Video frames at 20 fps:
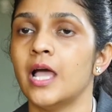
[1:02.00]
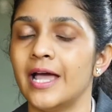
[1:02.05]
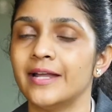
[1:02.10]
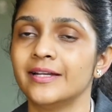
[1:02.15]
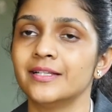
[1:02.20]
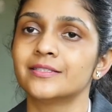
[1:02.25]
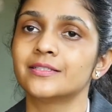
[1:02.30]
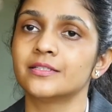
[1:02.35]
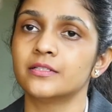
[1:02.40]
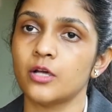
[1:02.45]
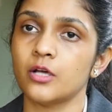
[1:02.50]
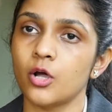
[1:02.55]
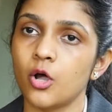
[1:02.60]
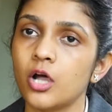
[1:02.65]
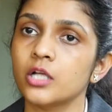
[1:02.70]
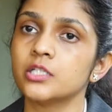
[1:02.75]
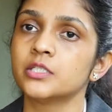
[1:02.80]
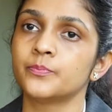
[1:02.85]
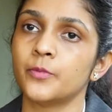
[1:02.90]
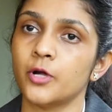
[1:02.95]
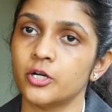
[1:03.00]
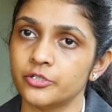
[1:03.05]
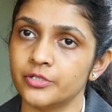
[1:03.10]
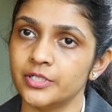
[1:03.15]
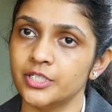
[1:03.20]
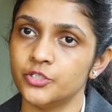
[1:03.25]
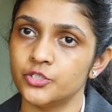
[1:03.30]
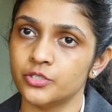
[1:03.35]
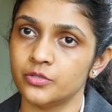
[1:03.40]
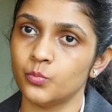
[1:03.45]
and it's in a hotspot
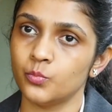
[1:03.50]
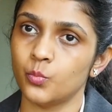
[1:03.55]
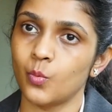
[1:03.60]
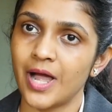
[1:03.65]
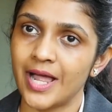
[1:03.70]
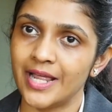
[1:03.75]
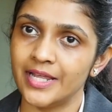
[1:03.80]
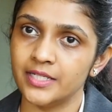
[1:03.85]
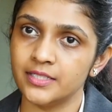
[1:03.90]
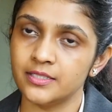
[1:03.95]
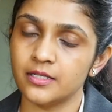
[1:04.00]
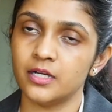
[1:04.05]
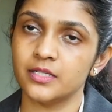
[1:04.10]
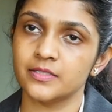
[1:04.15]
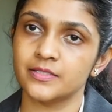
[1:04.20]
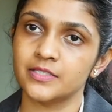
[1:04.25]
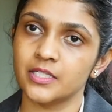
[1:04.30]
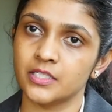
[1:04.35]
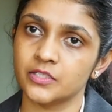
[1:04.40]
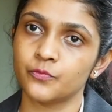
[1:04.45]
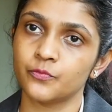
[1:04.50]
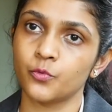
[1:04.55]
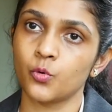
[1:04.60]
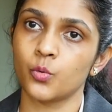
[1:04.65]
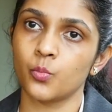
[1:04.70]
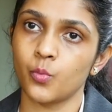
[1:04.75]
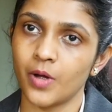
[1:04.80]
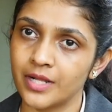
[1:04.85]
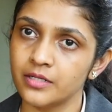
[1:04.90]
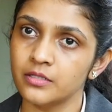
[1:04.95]
region,
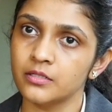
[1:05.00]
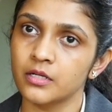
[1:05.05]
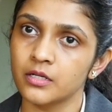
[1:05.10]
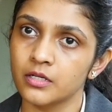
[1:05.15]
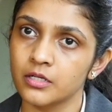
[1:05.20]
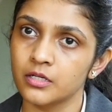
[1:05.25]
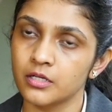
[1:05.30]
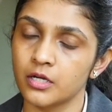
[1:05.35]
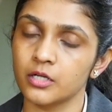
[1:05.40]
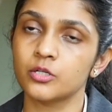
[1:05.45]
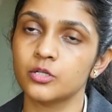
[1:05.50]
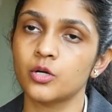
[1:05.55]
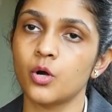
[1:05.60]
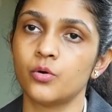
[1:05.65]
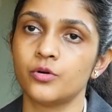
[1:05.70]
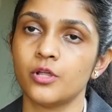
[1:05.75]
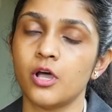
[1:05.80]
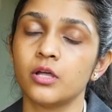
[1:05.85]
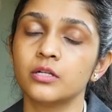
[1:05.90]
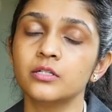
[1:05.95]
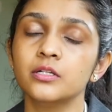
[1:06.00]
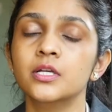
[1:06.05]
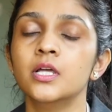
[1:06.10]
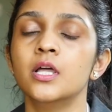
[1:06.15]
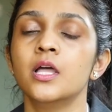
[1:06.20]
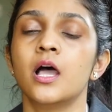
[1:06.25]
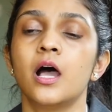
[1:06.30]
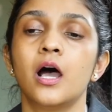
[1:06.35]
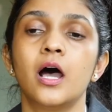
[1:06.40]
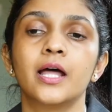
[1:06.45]
Y641 codon.
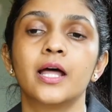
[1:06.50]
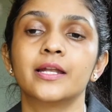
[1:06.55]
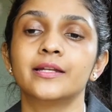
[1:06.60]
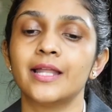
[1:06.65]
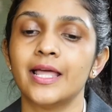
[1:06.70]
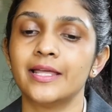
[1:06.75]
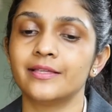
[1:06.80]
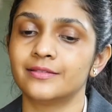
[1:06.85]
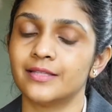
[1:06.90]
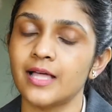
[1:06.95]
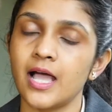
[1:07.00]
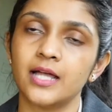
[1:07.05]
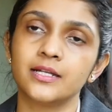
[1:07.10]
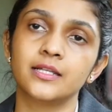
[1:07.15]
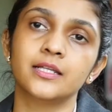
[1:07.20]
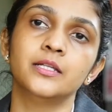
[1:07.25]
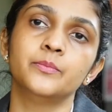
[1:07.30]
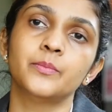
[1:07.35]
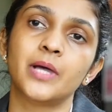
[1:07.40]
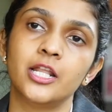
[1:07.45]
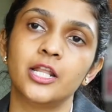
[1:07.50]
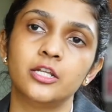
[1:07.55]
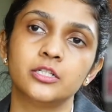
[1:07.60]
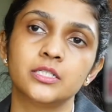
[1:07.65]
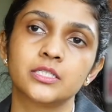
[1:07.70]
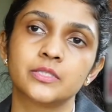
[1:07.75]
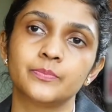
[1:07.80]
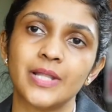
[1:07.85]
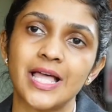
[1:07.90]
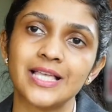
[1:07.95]
Unlike that, in
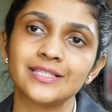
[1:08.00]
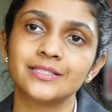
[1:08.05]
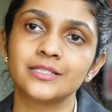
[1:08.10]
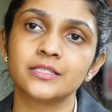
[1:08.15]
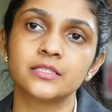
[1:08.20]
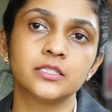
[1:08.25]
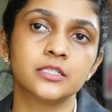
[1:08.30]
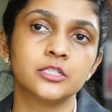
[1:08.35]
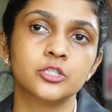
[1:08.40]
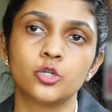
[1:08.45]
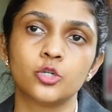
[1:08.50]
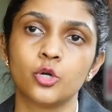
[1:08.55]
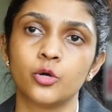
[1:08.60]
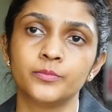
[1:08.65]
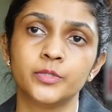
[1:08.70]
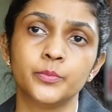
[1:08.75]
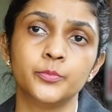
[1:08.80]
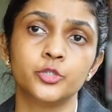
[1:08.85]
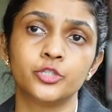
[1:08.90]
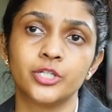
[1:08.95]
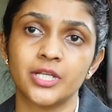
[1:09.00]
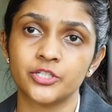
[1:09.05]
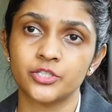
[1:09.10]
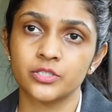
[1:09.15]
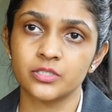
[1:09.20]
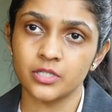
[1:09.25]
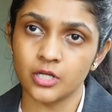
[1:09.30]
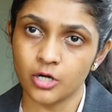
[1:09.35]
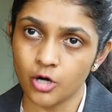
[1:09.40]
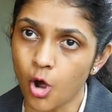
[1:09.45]
myelodysplastic syndrome, the
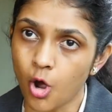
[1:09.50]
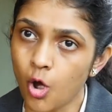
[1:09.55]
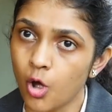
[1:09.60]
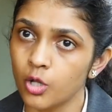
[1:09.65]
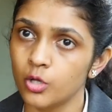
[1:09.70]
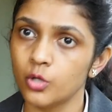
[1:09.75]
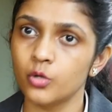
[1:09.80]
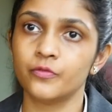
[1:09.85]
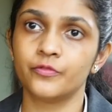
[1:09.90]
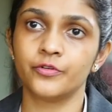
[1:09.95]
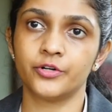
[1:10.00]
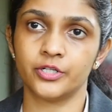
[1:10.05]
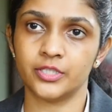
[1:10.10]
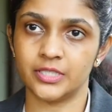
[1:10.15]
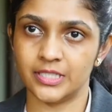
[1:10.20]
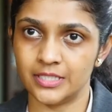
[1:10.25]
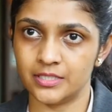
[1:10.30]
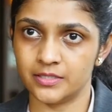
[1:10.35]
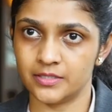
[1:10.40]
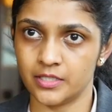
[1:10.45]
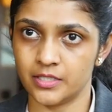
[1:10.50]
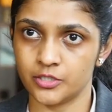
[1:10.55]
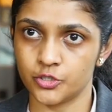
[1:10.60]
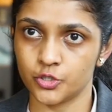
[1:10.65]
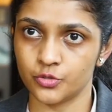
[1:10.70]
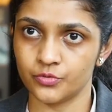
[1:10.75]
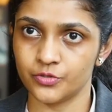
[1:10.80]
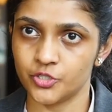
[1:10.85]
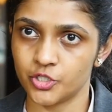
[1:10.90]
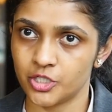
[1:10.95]
mutations are all over the
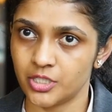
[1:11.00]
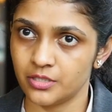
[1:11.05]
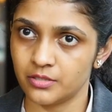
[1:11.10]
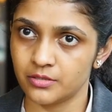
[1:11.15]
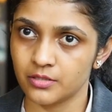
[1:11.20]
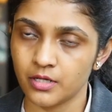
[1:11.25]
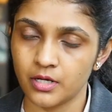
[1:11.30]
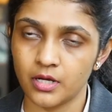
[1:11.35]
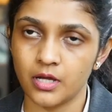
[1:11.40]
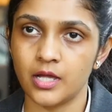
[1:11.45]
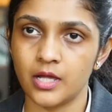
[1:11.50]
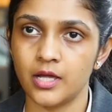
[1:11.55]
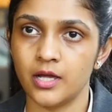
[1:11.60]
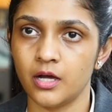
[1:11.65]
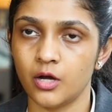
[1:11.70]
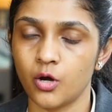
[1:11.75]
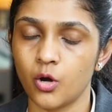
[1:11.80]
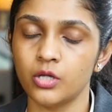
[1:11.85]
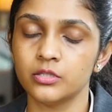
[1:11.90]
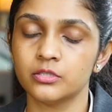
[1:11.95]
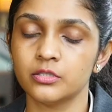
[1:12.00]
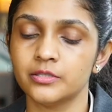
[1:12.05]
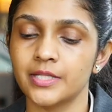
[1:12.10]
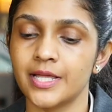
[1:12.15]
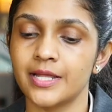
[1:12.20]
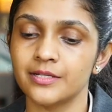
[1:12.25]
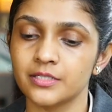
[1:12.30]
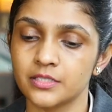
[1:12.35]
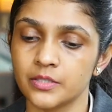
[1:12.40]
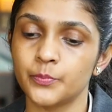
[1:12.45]
EZH2 gene, although
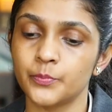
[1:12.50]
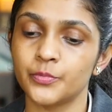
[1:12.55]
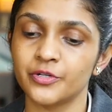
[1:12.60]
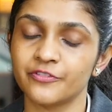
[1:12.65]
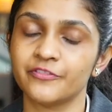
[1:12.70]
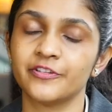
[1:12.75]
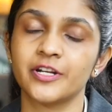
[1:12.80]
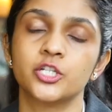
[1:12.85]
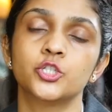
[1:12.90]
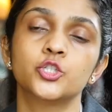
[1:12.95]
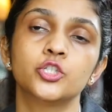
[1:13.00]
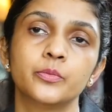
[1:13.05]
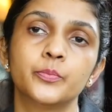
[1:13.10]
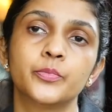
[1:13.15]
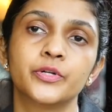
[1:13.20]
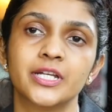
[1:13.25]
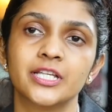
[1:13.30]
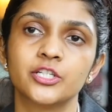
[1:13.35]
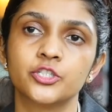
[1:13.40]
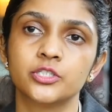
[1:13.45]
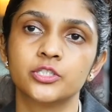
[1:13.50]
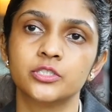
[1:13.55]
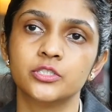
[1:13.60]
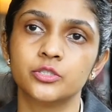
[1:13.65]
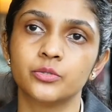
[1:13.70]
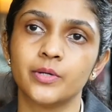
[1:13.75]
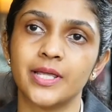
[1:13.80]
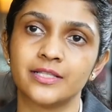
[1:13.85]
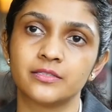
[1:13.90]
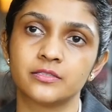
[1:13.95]
there is a preferential prediction
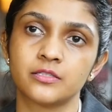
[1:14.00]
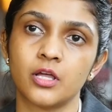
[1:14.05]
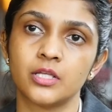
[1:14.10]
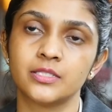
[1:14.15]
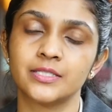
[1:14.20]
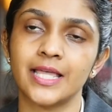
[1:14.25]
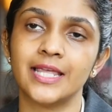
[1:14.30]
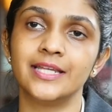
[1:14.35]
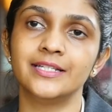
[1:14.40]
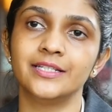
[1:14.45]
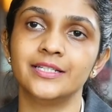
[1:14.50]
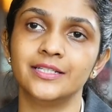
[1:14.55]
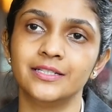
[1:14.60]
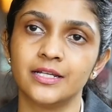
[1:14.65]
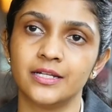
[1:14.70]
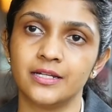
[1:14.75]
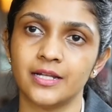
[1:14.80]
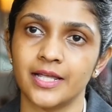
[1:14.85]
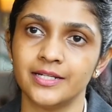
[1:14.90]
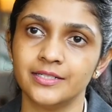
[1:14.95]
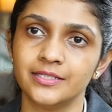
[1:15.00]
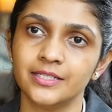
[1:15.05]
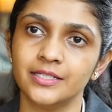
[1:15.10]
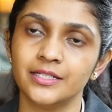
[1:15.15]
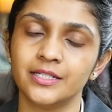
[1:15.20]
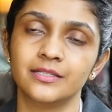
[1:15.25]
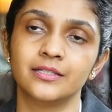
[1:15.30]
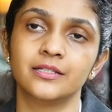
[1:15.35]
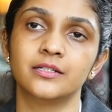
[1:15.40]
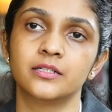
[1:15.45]
to exons 18 and
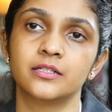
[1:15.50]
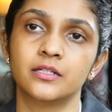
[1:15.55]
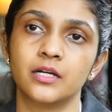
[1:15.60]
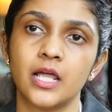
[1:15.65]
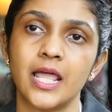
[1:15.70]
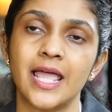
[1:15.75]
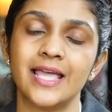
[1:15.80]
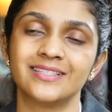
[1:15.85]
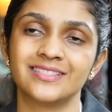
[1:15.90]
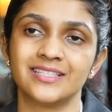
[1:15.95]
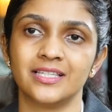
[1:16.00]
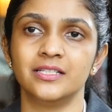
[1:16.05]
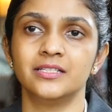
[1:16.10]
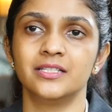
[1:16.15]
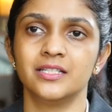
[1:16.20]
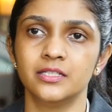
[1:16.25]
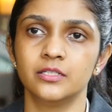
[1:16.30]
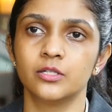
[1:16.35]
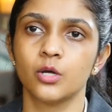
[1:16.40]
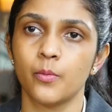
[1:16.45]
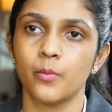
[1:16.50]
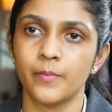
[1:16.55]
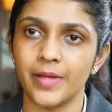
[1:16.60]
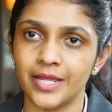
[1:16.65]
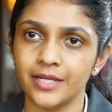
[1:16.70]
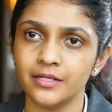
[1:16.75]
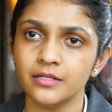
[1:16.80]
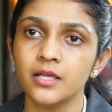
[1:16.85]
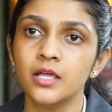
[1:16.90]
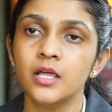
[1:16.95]
19 in the SET
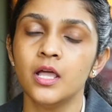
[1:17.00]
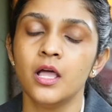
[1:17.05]
domain.